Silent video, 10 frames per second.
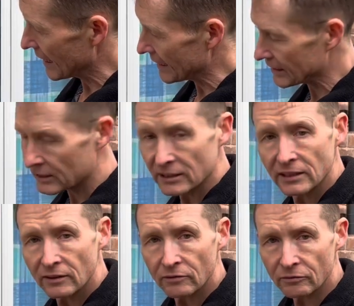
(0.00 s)
8
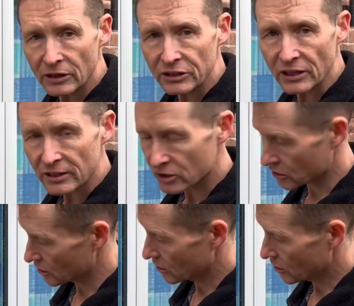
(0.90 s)

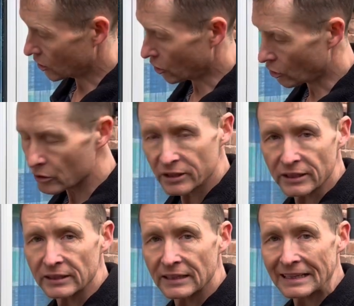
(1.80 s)
V-jets
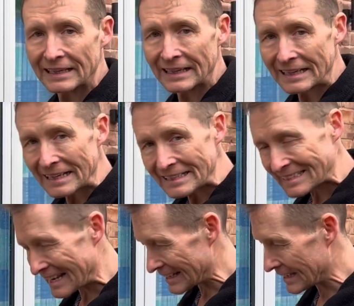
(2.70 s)
already
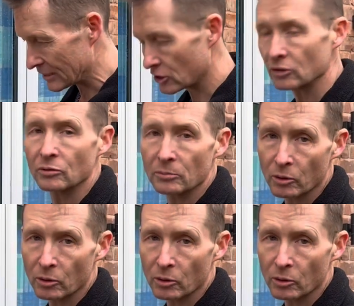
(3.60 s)
set into the